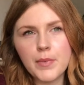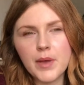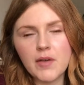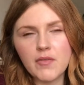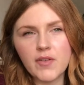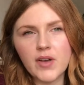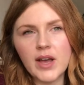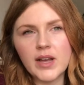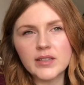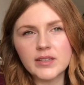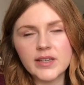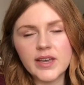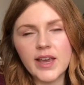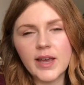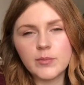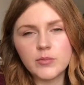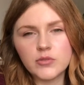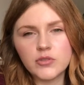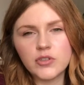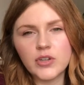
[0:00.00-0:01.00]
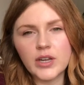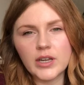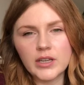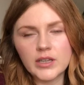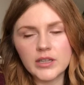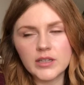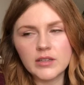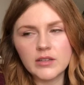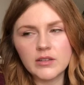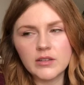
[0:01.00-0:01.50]
if I had kept
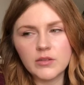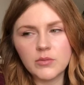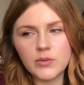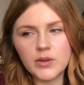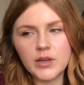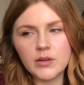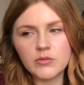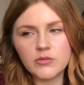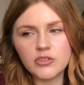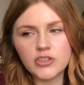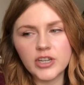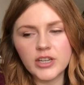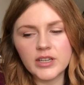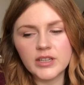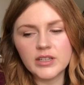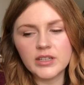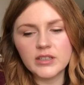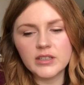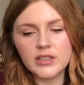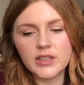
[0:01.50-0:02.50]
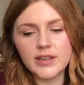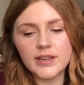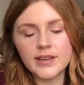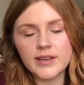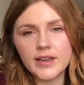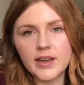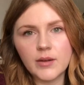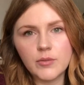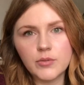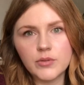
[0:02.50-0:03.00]
drinking the way I was drinking,
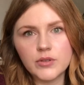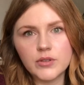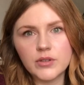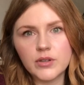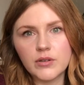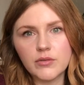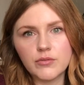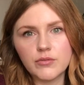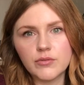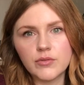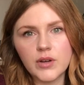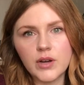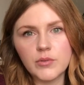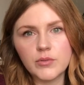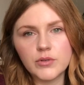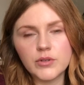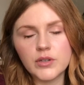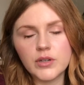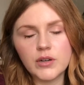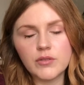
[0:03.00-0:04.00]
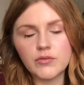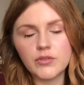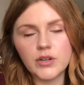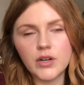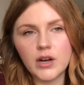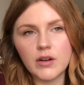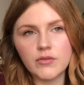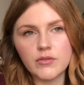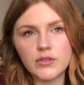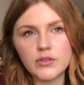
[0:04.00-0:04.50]
like, I wouldn't have
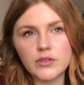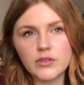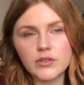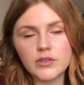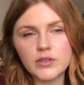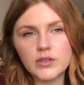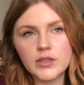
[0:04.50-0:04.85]
recovered.